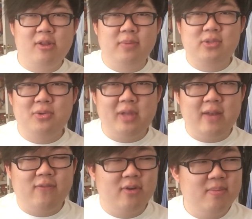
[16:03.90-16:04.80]
be a little bit too
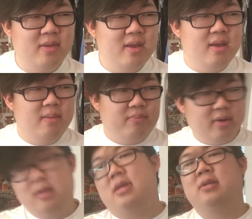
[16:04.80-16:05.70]
late for him,
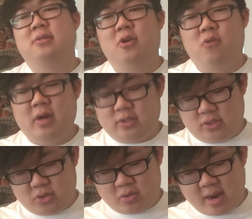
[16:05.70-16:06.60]
but he still
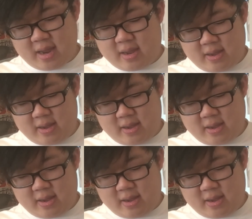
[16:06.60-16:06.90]
wants to try.